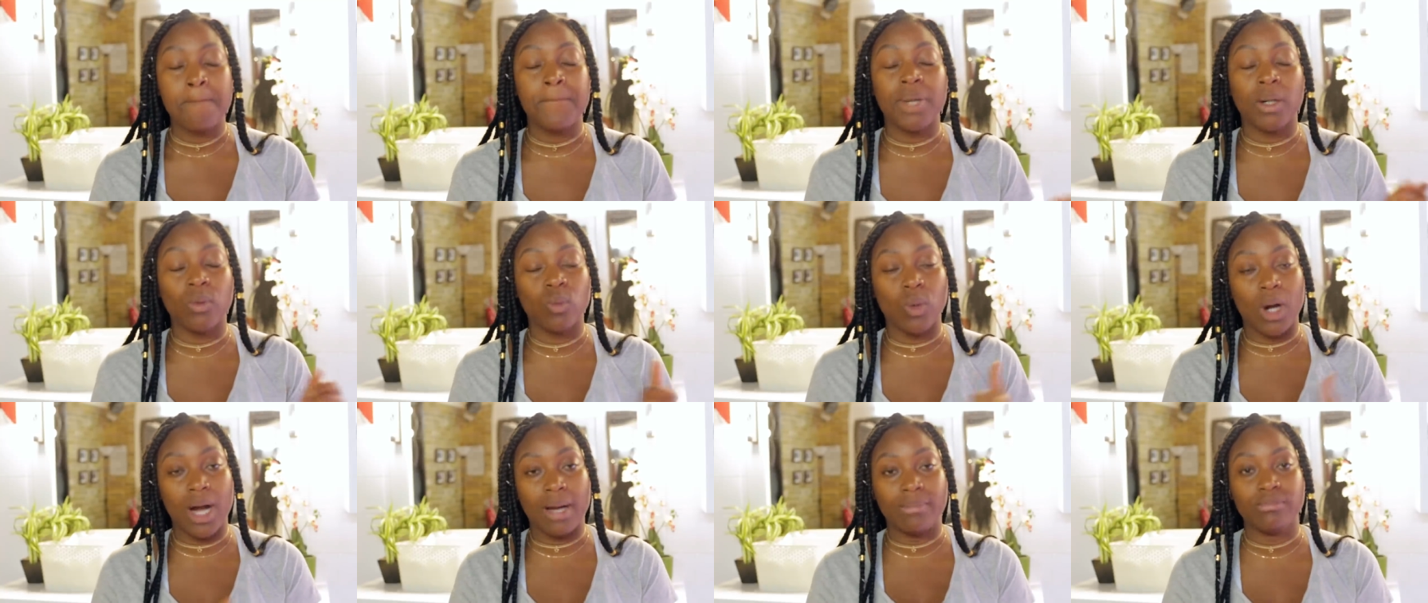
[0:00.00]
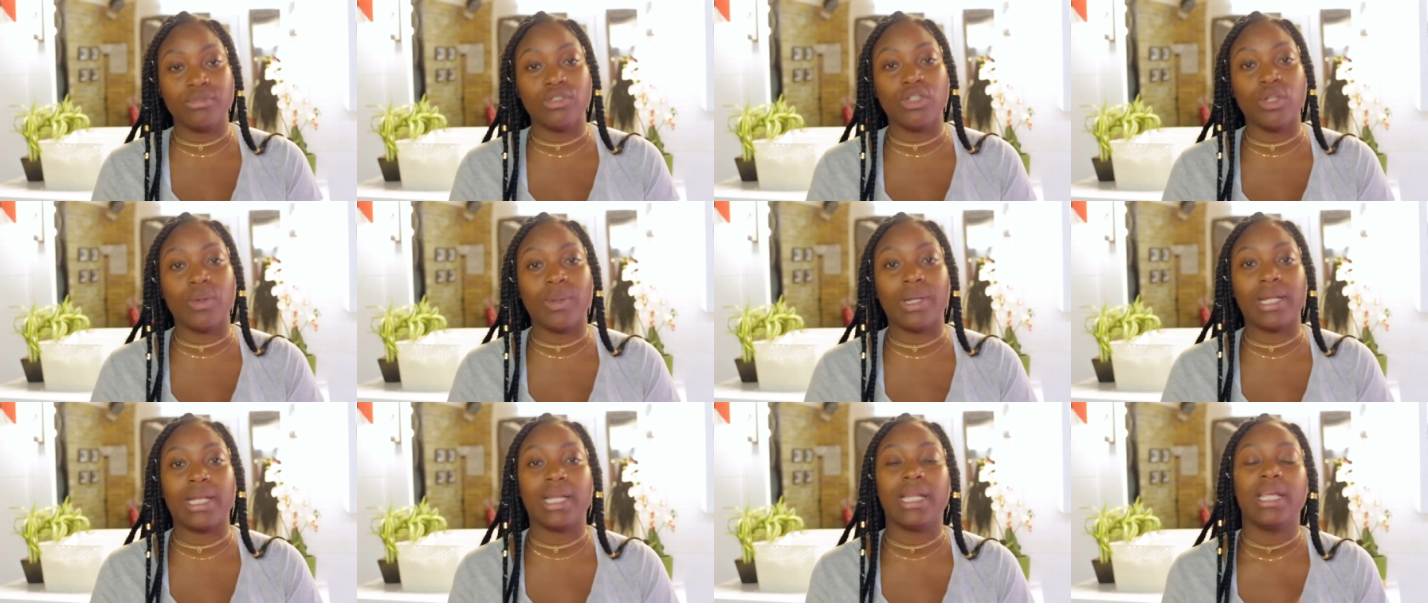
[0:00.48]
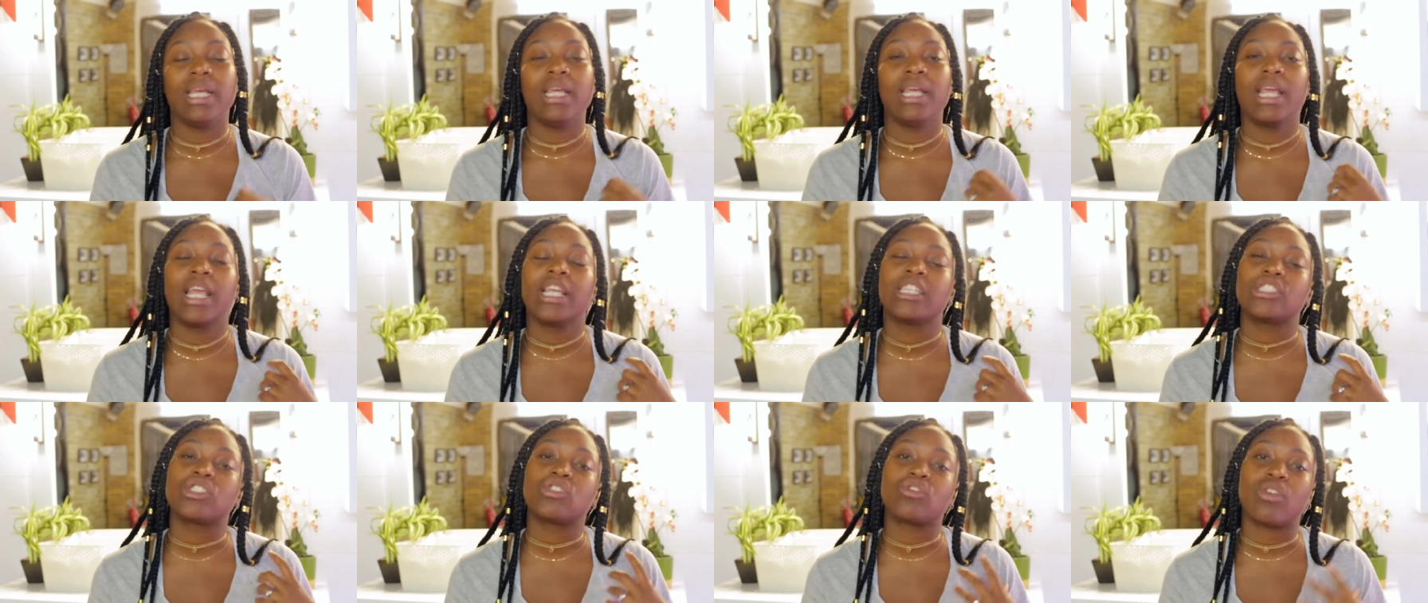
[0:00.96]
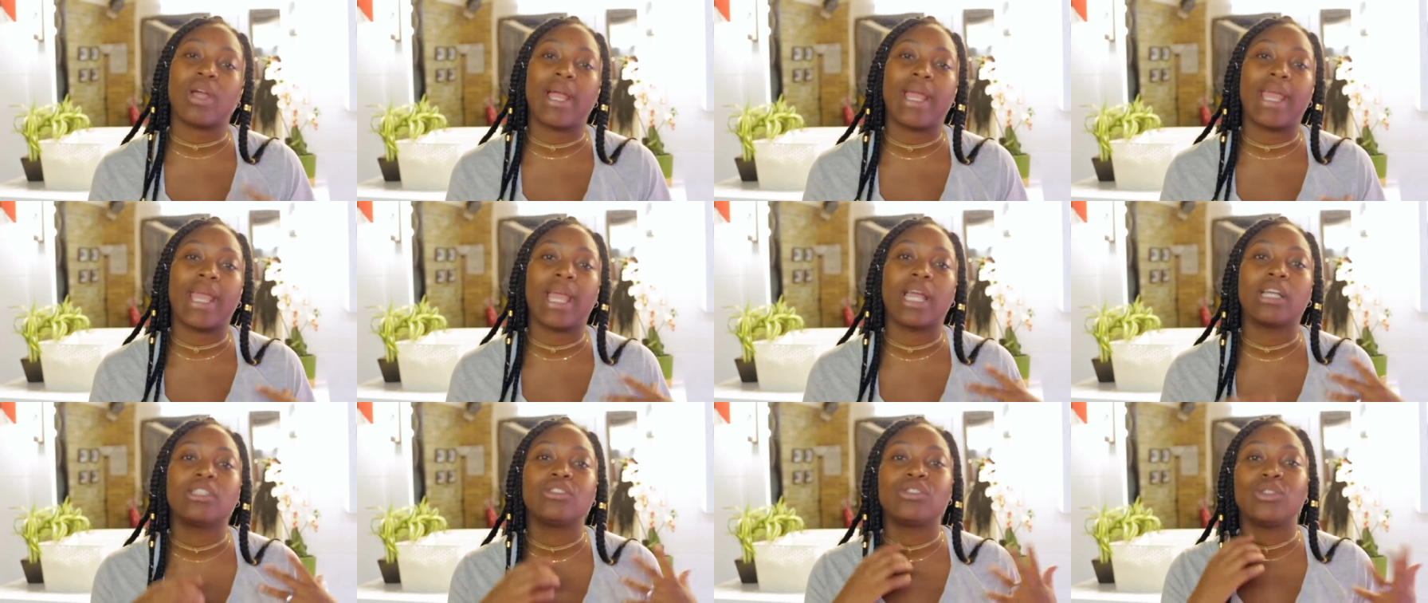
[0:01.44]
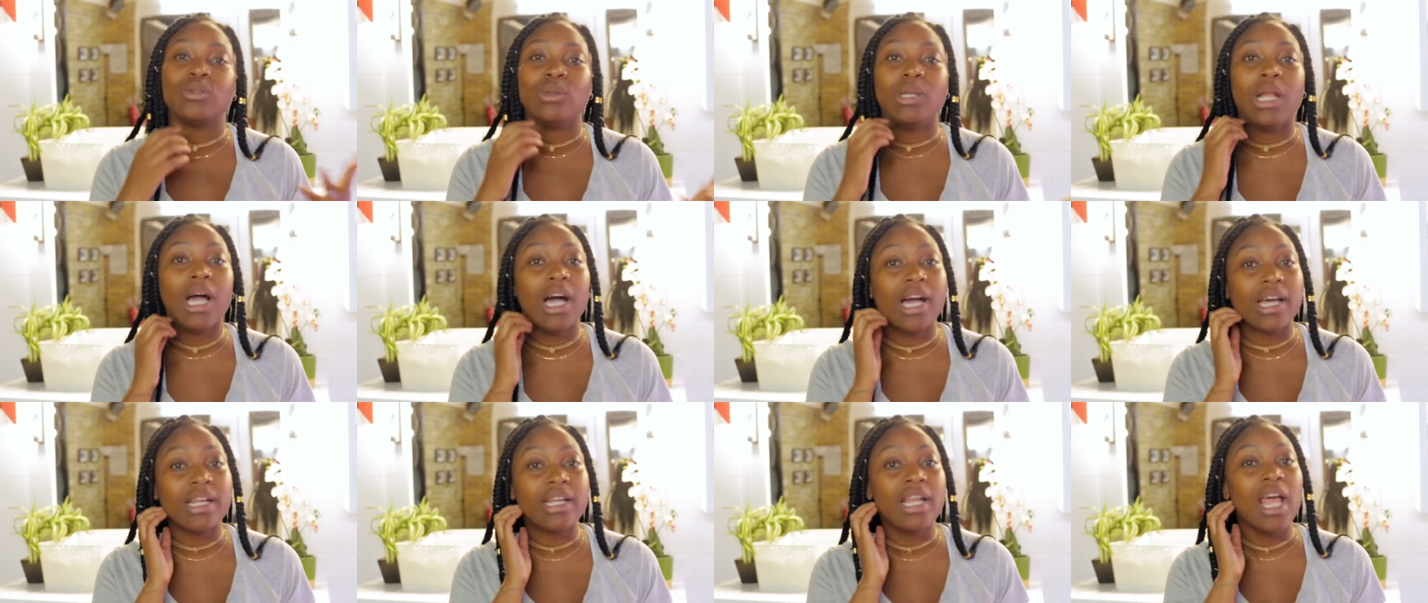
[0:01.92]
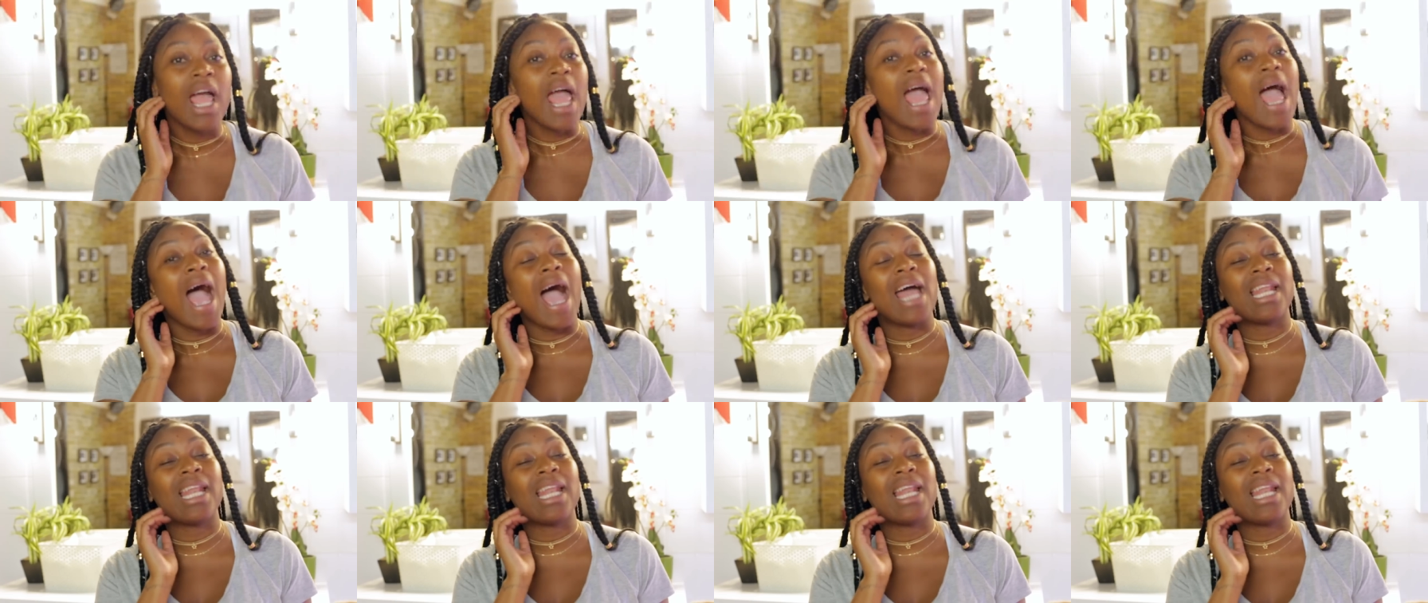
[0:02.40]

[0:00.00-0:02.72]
But what I'm doing is trying to learn,